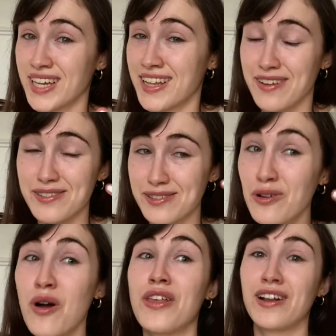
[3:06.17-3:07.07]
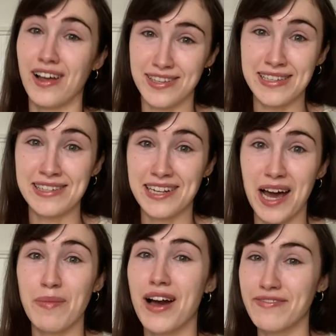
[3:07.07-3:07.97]
That was not the classiest
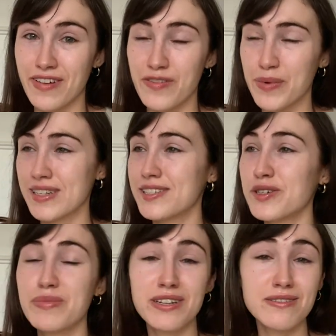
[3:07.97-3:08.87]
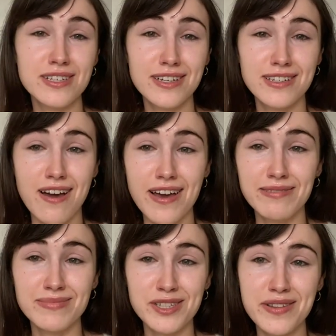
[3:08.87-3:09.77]
club I've ever been to, but it was a good
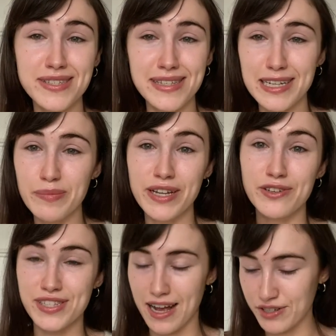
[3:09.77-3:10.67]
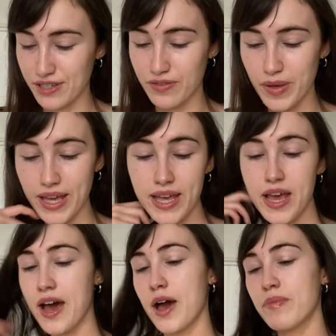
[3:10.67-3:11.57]
night, so this is a little bit nostalgic for me.
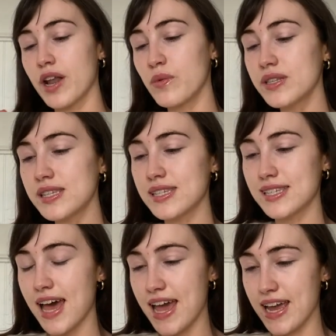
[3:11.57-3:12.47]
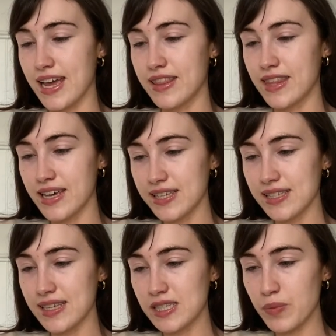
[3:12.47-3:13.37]
But I would say this
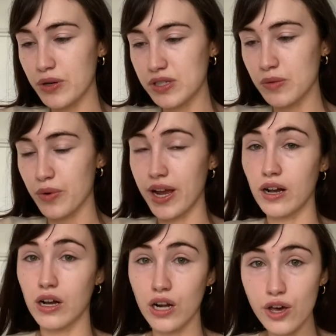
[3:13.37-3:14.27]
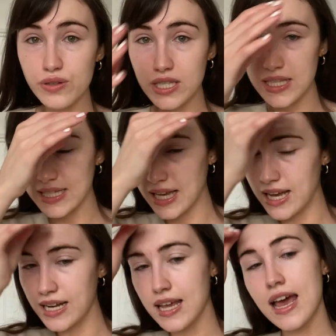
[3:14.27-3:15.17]
is supposed to bring glow to the
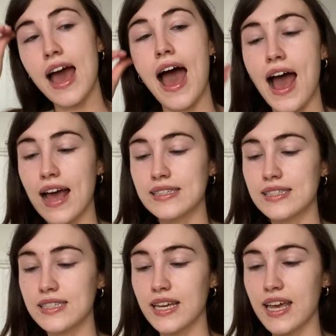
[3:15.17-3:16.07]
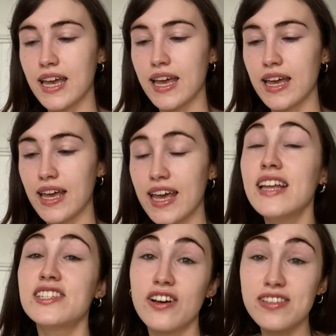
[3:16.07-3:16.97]
skin, and
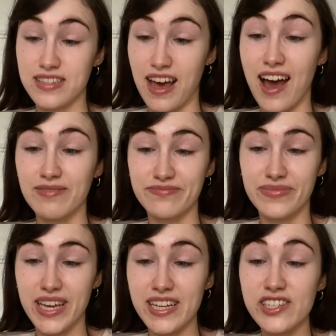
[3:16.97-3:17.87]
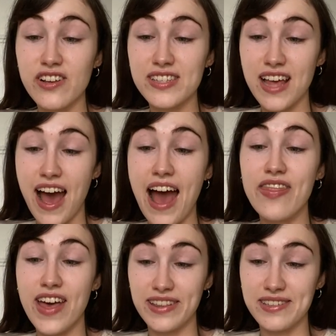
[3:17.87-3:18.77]
it does that. It does that
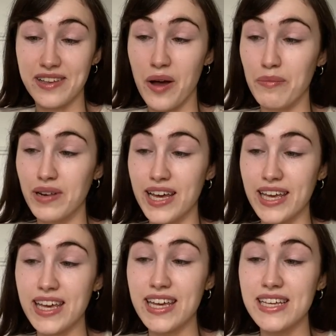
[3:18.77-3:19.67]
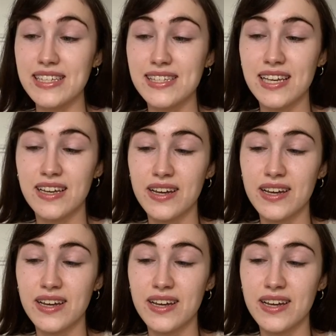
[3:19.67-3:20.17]
and then some. Like, it is,